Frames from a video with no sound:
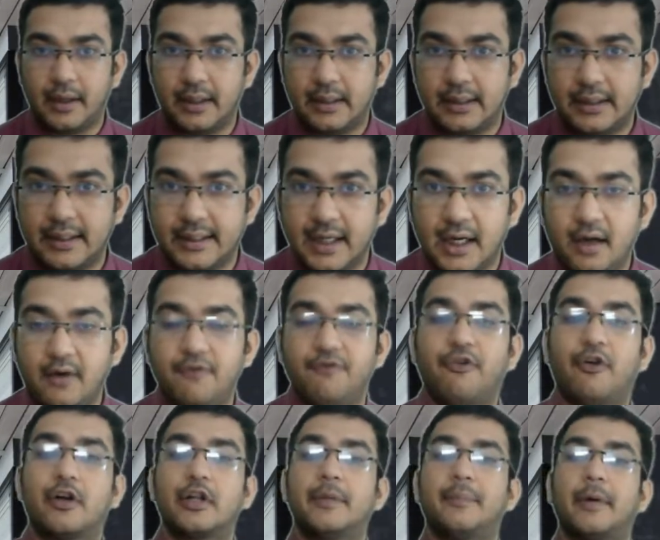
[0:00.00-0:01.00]
India
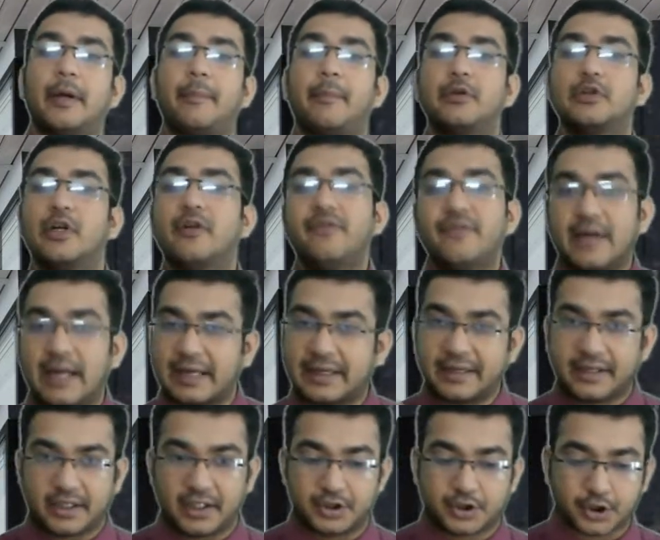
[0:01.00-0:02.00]
for the purpose of
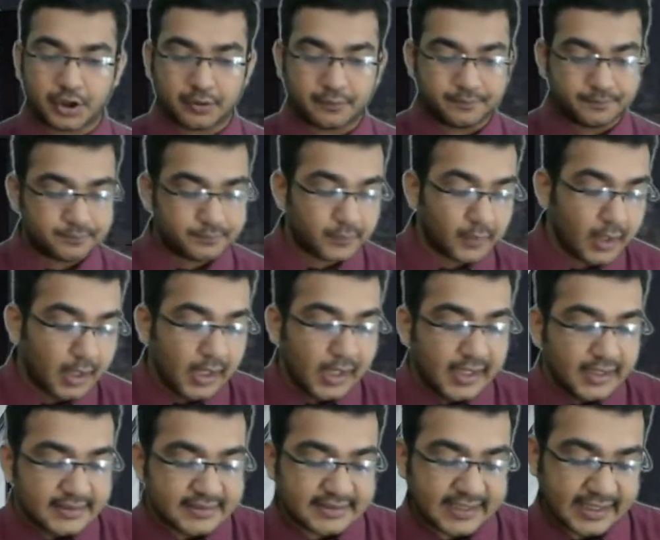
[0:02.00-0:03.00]
agriculture.
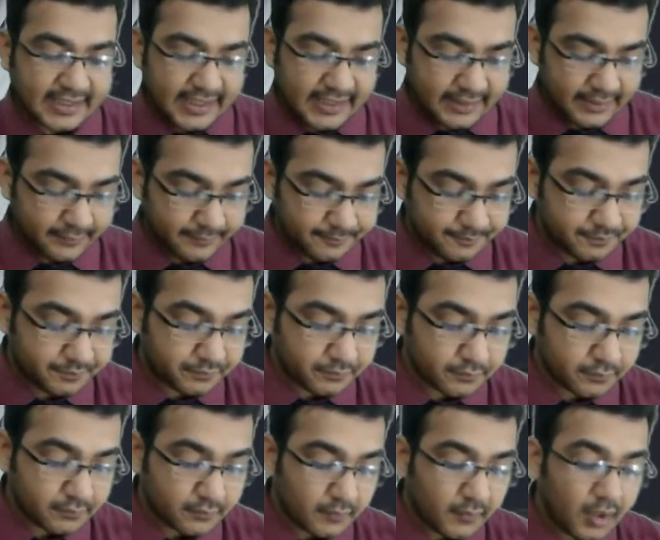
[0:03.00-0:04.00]
Second,
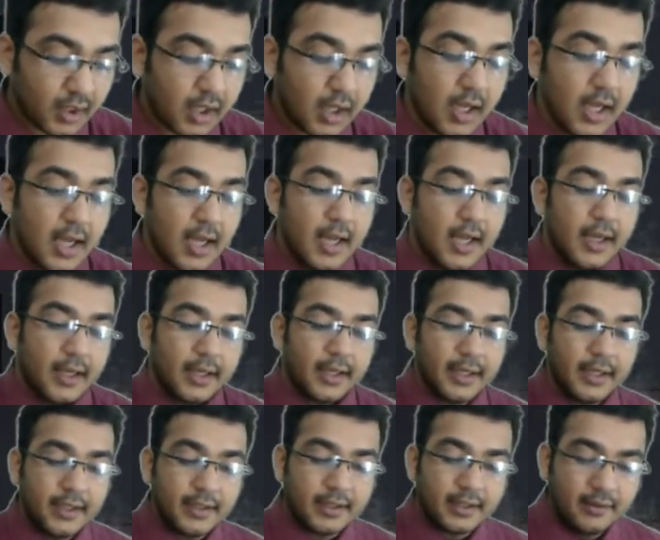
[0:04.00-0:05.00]

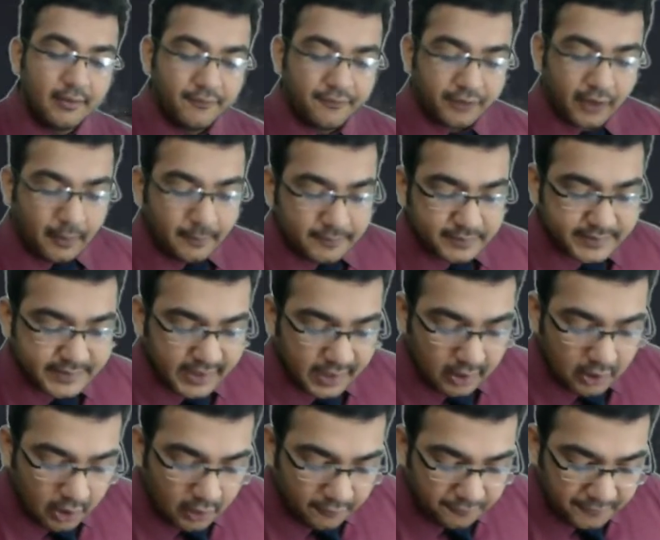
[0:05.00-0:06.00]
income from
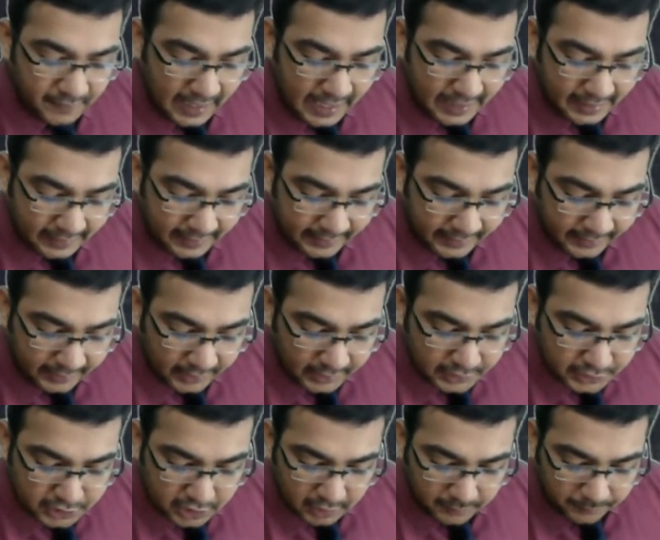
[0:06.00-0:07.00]
sale of
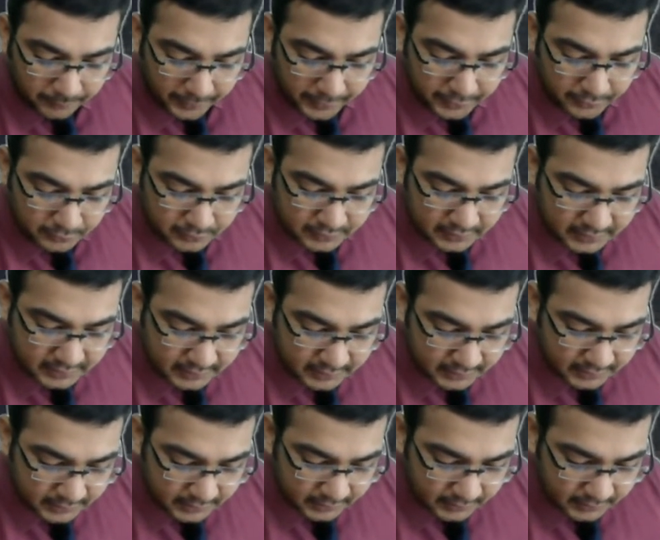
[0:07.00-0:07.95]
agriculture produce.